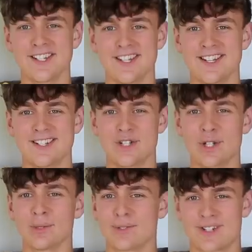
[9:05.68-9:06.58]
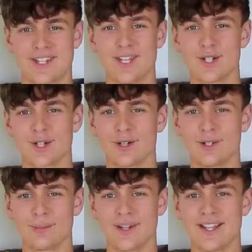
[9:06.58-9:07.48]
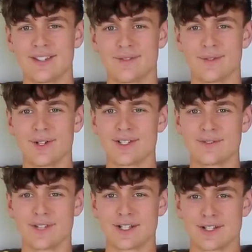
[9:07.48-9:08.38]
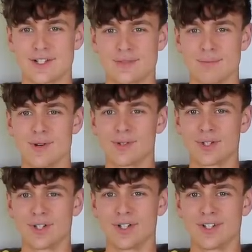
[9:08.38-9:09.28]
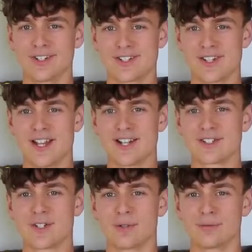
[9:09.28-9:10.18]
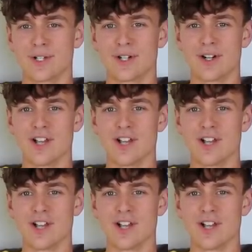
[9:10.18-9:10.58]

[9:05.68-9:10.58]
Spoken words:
Yeah, Gerald was a kindergartner, but he had the voice of like a smoker / career